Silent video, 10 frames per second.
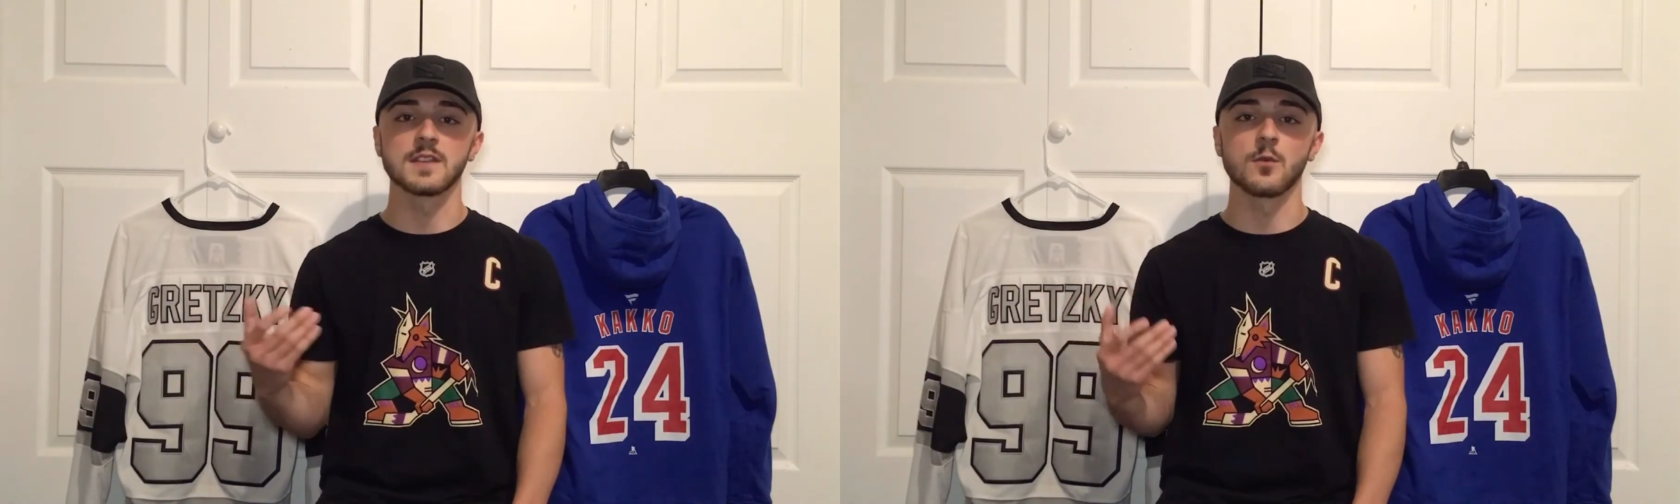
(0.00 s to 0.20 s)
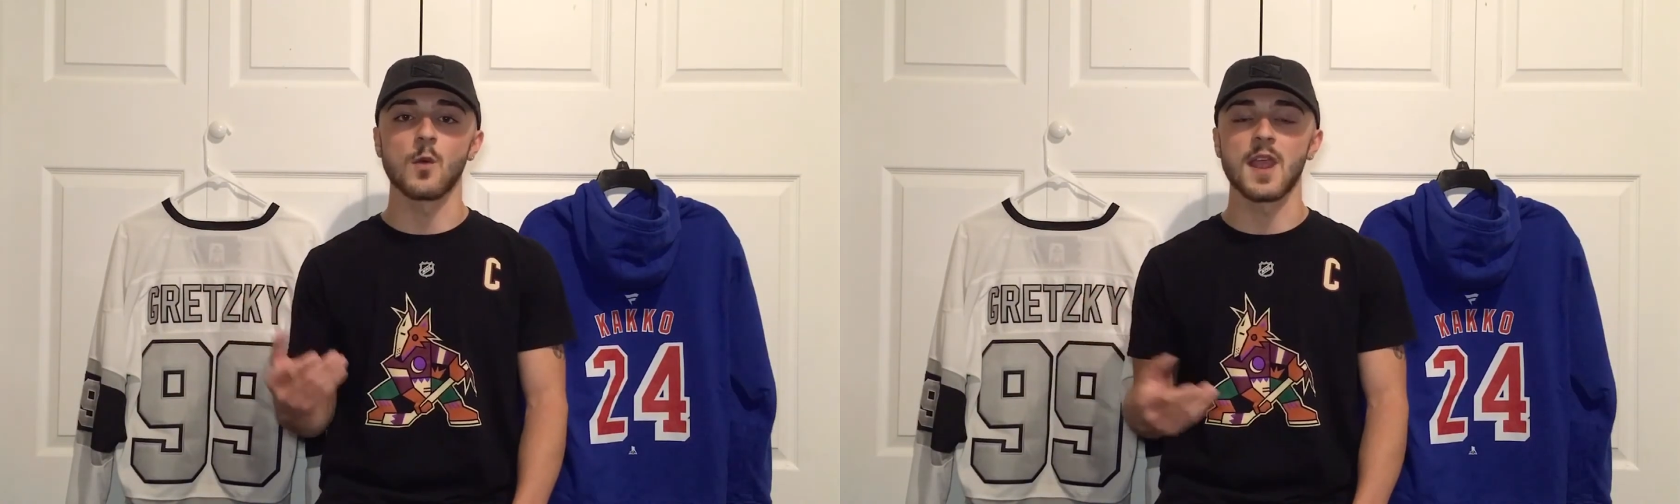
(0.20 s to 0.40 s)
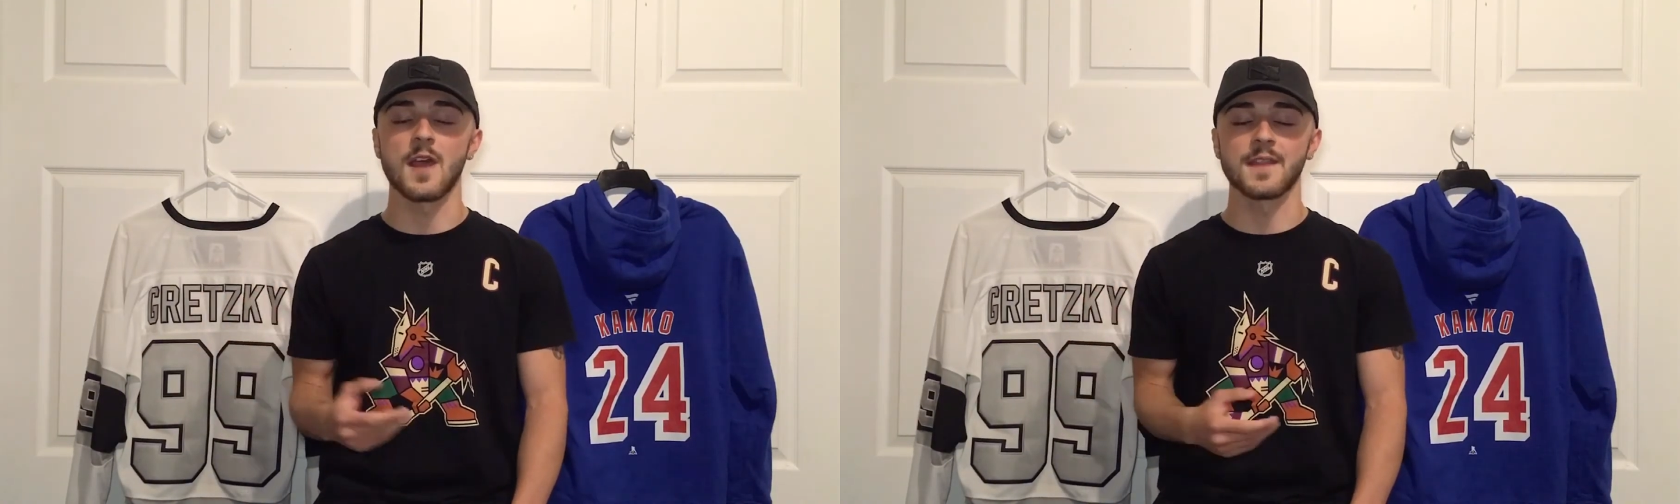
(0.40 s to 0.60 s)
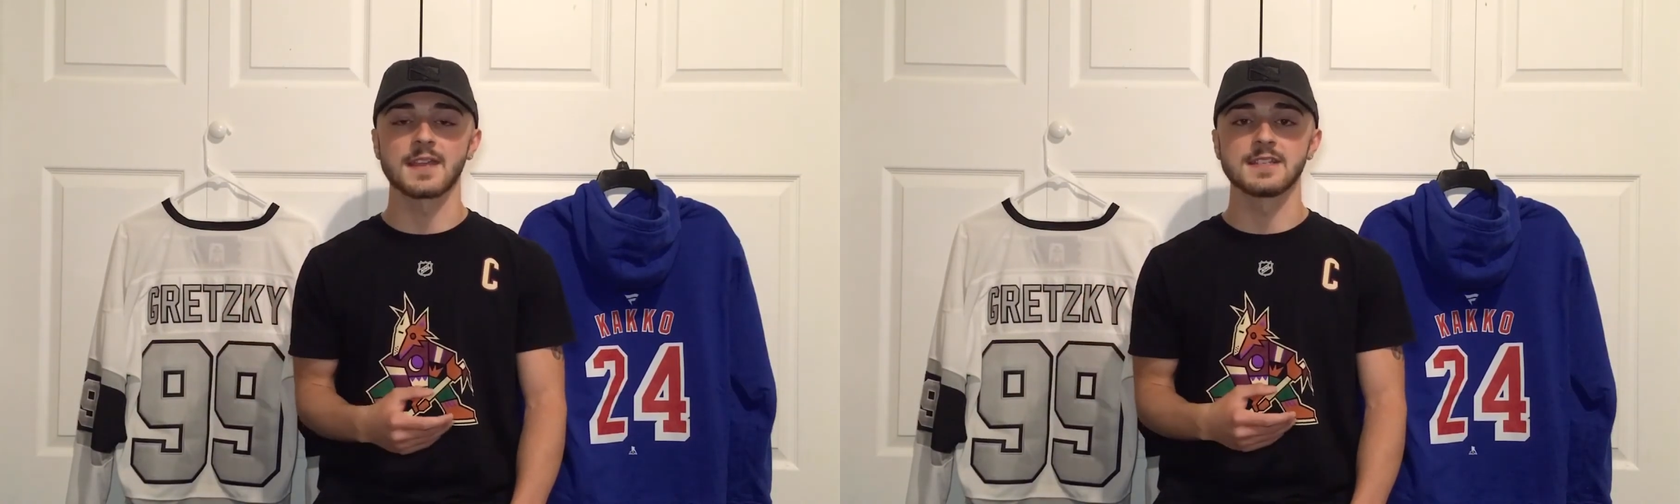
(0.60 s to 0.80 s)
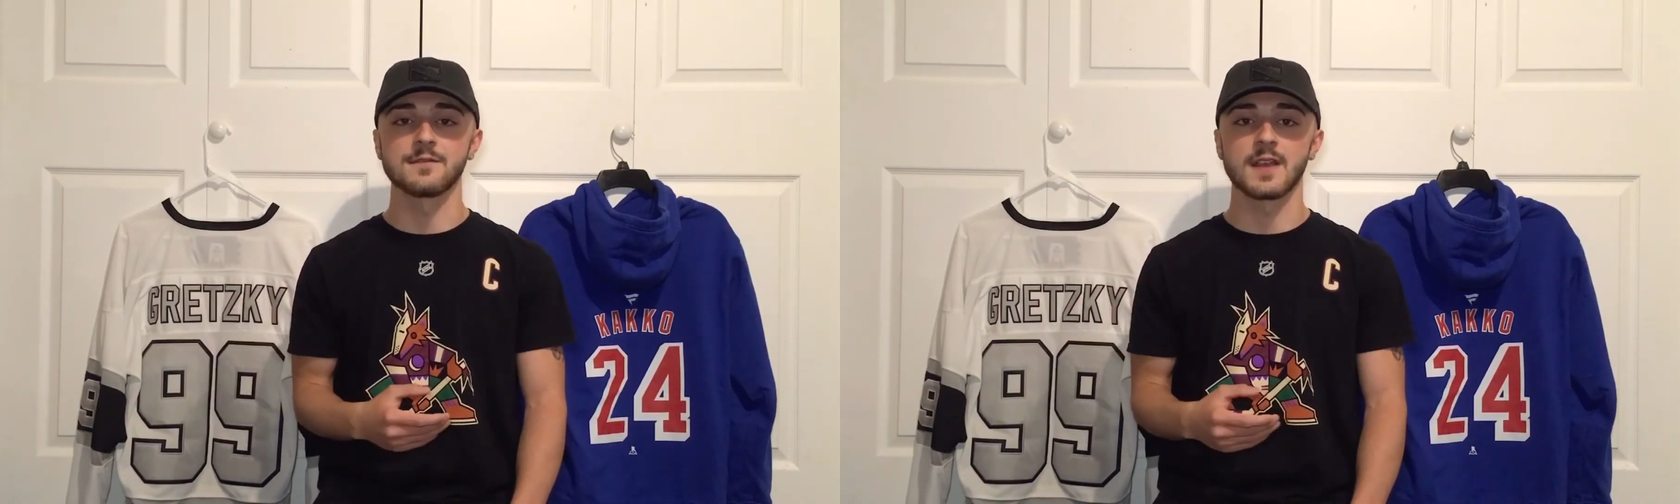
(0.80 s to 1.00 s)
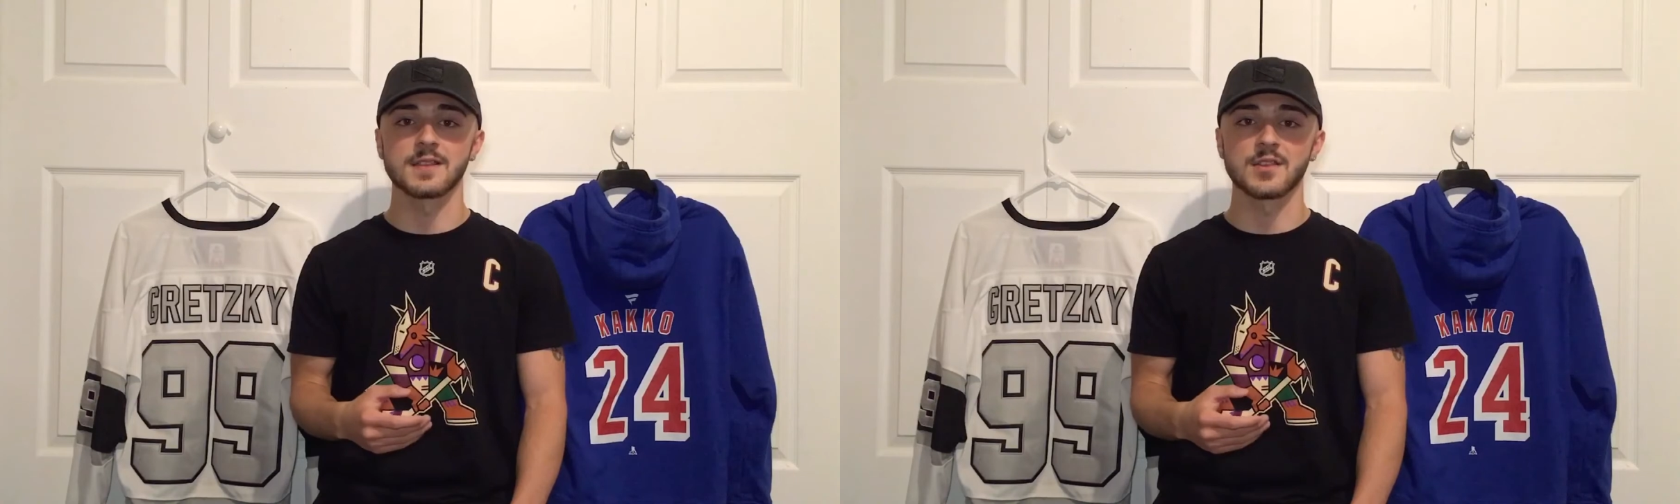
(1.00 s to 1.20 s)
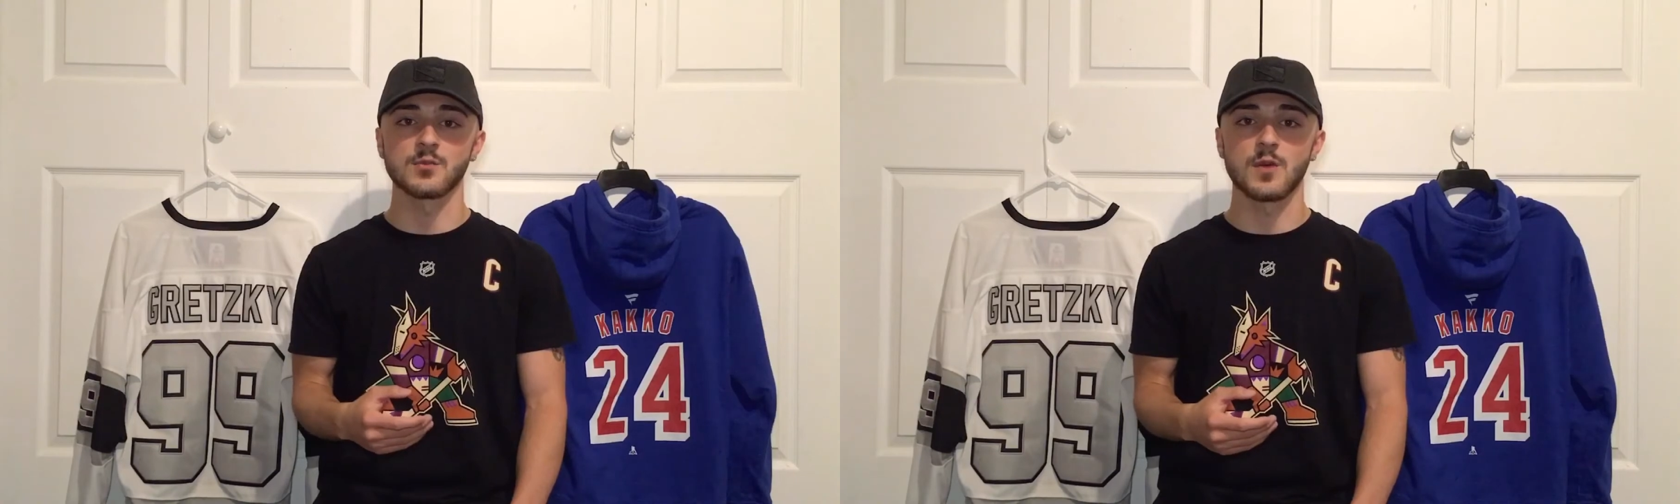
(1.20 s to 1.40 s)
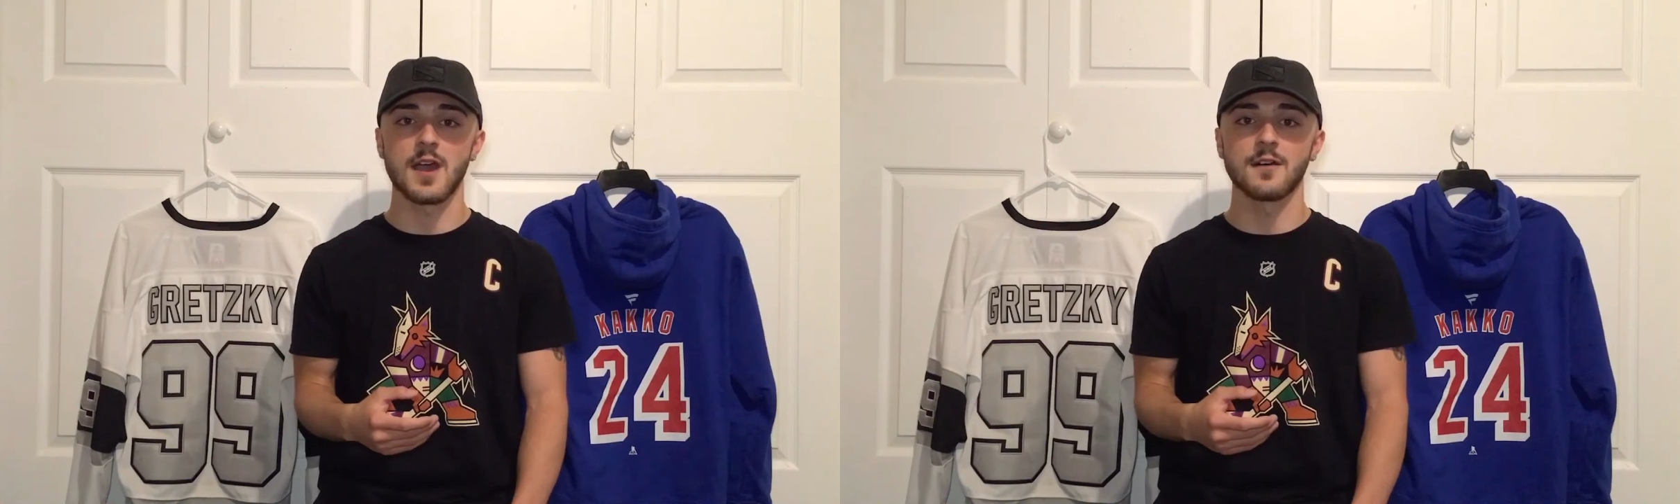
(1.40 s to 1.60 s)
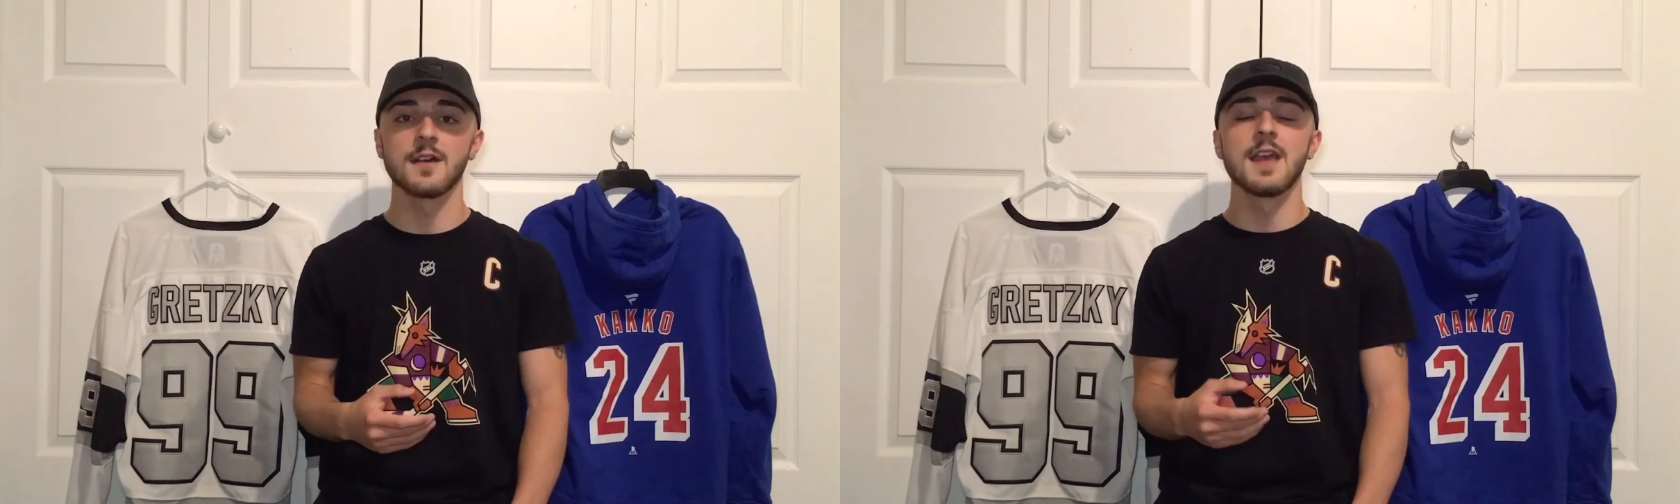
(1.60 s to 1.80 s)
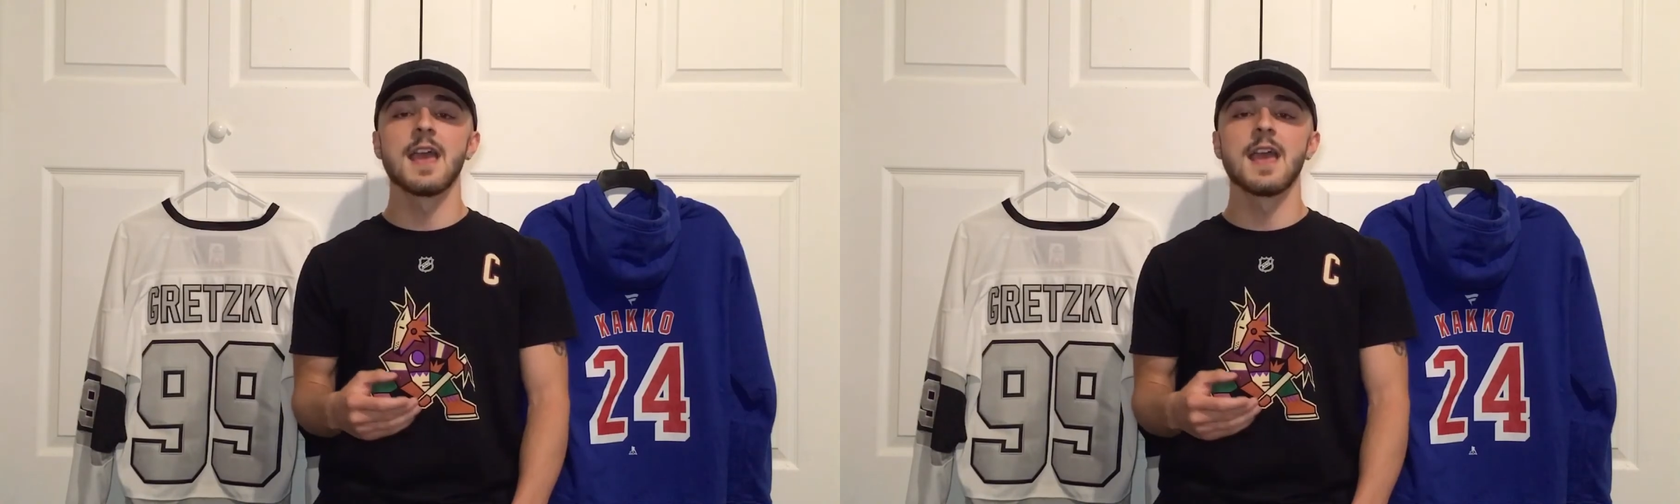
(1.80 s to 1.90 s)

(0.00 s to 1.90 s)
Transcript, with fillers: the way on that defense as well.